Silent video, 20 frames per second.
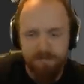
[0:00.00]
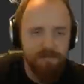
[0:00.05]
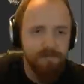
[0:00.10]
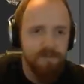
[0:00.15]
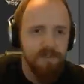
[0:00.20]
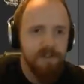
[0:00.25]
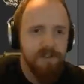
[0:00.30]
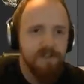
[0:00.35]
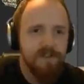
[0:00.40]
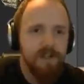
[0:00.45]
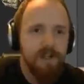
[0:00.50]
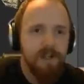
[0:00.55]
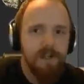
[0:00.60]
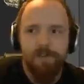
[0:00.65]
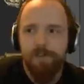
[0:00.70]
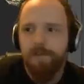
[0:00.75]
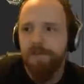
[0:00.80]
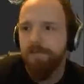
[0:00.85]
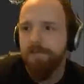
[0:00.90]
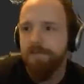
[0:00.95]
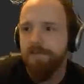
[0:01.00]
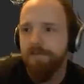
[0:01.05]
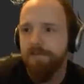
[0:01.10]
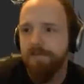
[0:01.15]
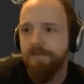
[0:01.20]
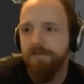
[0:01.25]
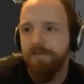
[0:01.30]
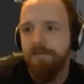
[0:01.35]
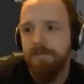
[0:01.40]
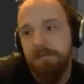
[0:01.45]
chitty stylus.
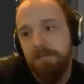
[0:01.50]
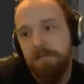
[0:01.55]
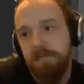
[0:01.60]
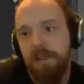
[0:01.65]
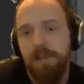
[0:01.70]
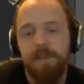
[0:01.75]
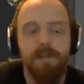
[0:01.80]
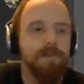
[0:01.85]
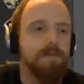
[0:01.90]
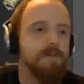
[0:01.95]
Meh.